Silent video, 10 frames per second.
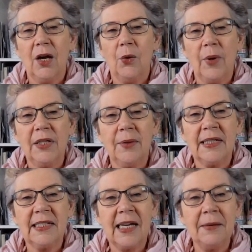When you
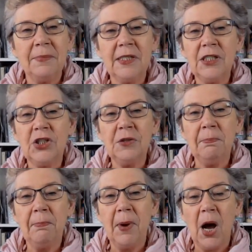are tempted to
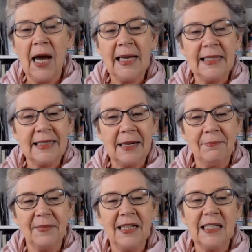buy
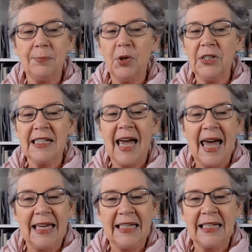something
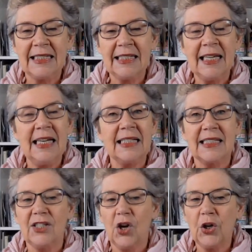spontaneously,
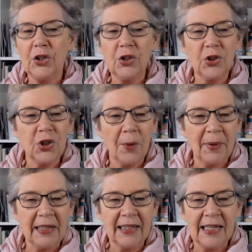it's not on your
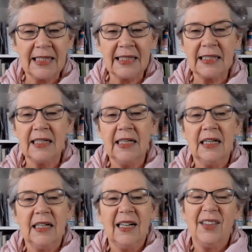shopping list,
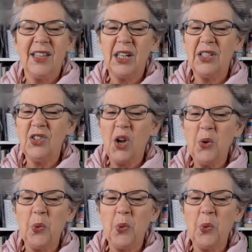that you don't